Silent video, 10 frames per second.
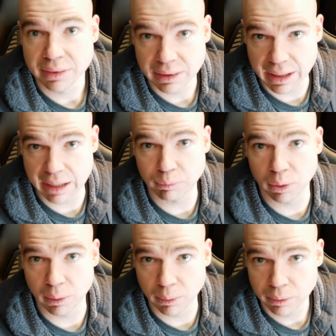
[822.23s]
they
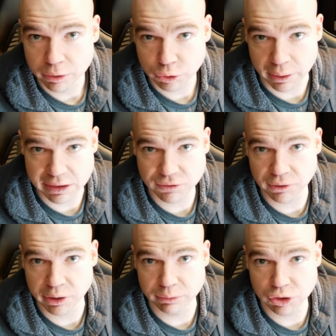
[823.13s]
will transfer
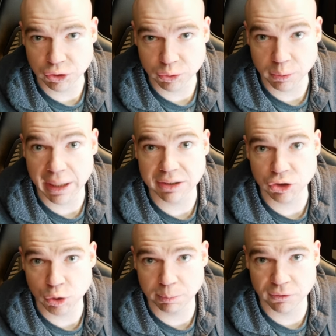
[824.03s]
you to a
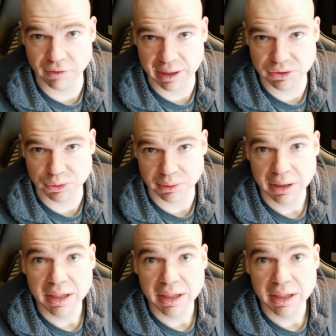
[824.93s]
supervisor.